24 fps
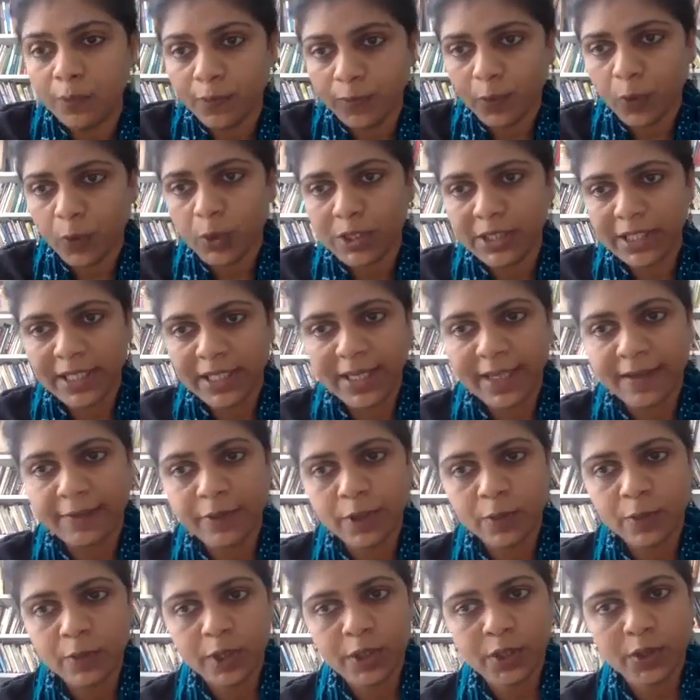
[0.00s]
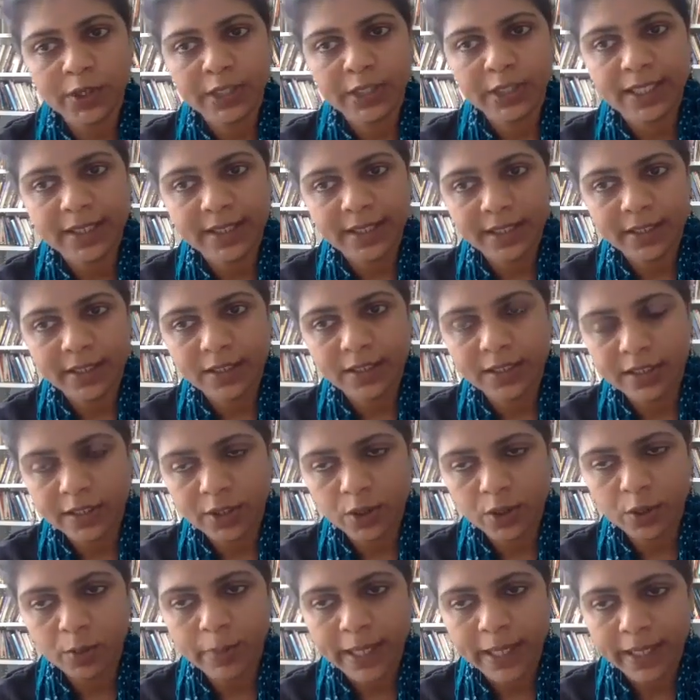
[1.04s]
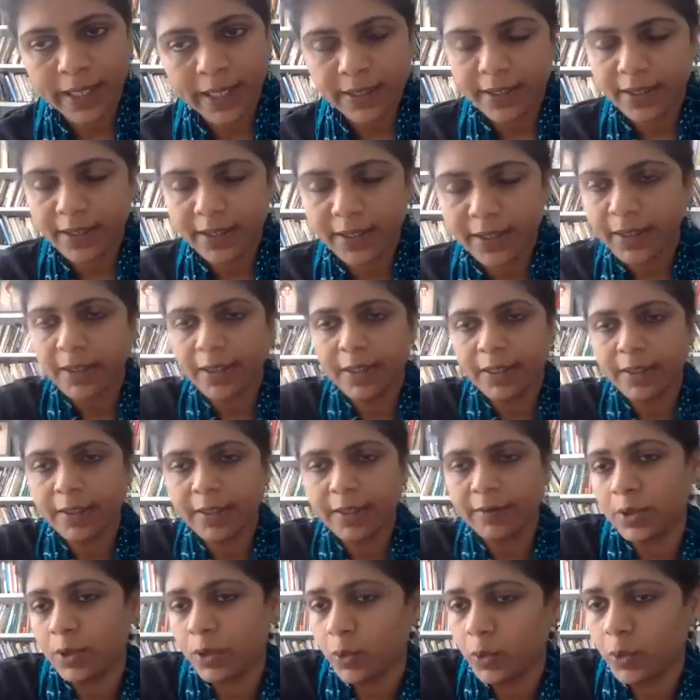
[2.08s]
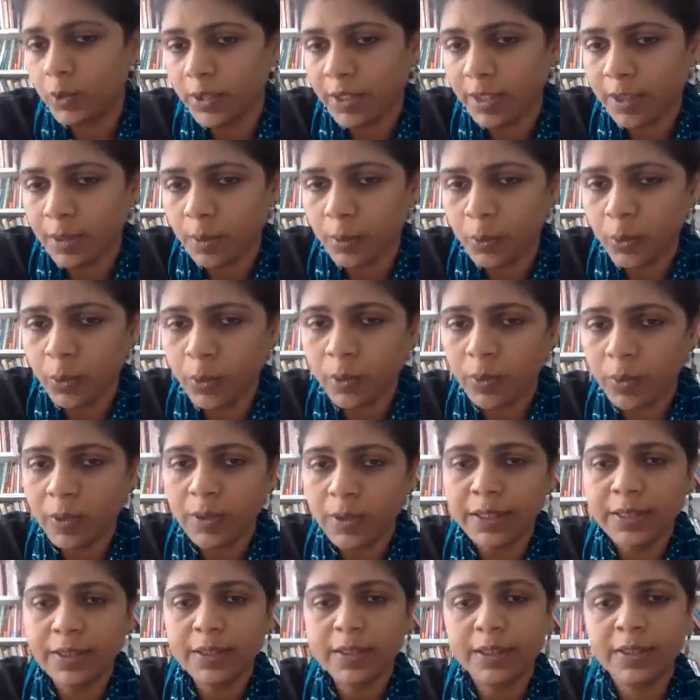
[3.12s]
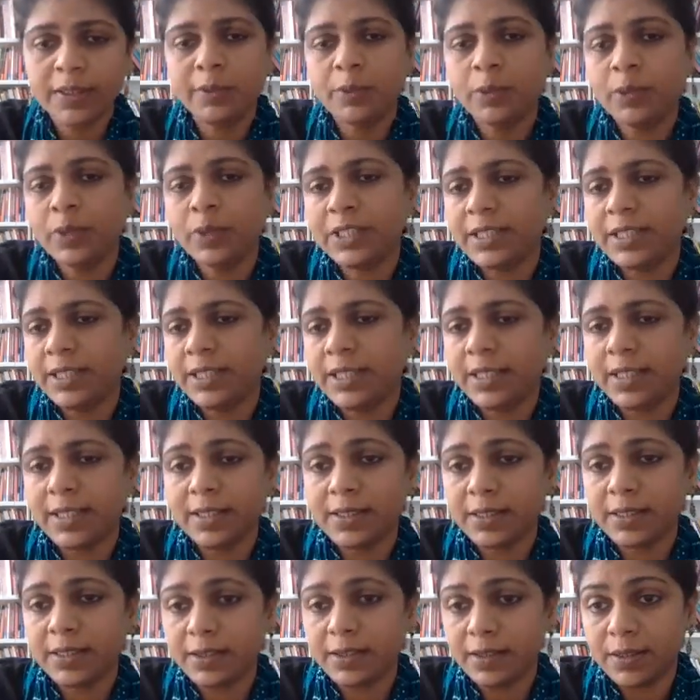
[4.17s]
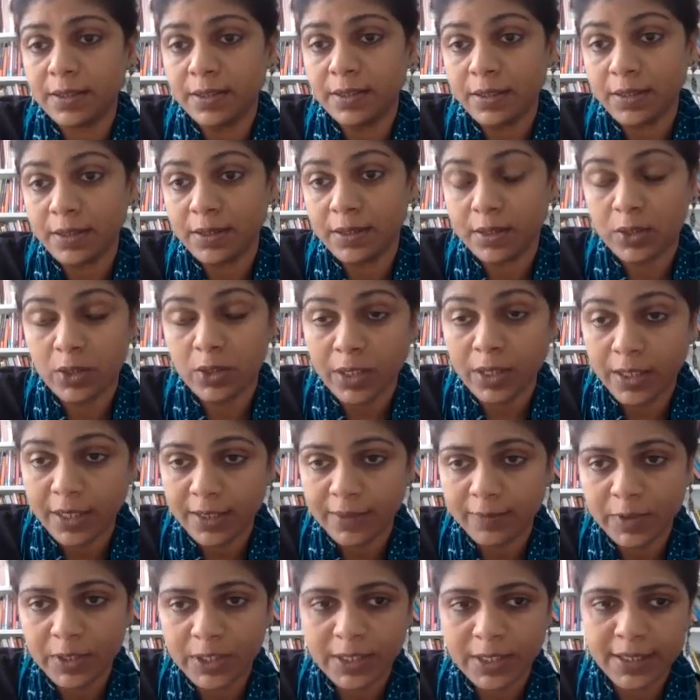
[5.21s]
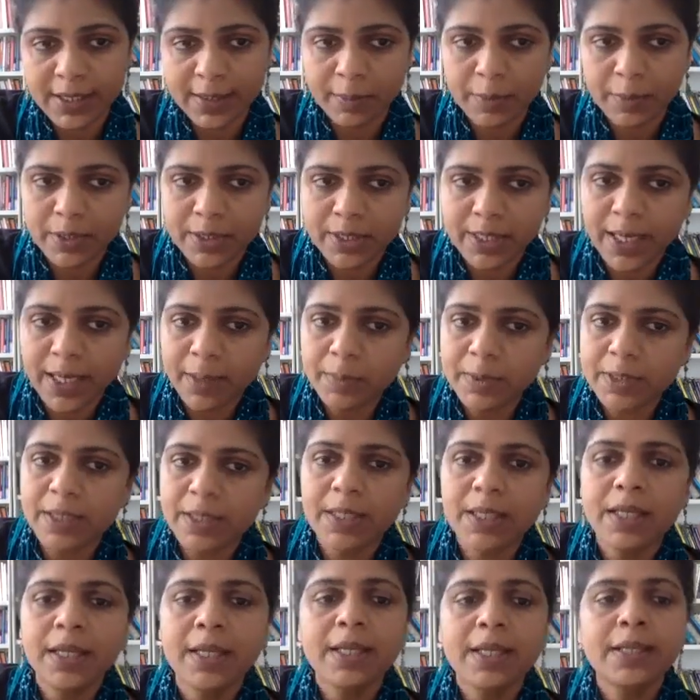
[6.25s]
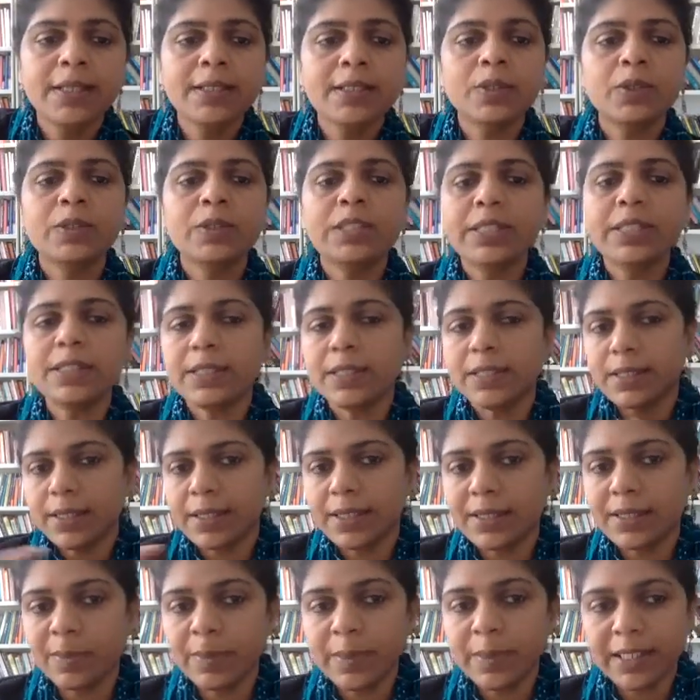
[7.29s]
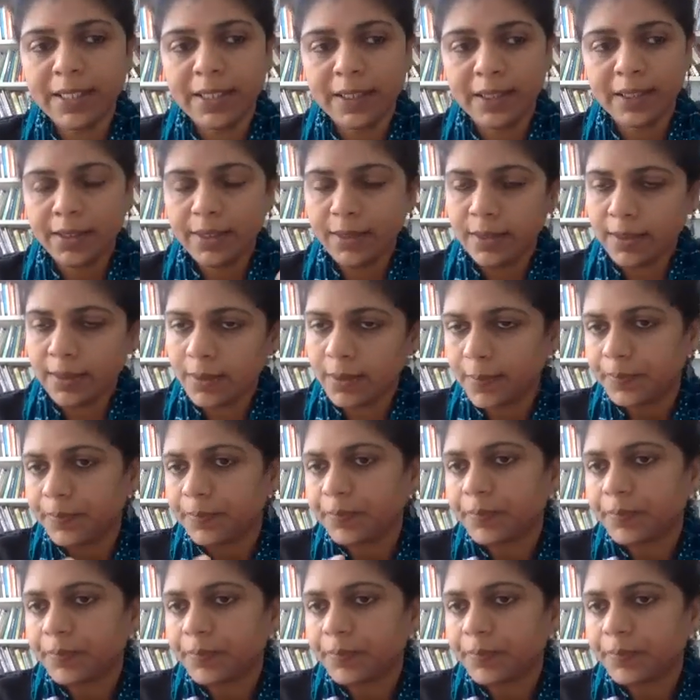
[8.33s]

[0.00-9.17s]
forcing everyone to enter into banking, even though they are poor in the community and struggling with debt traps. So this has been the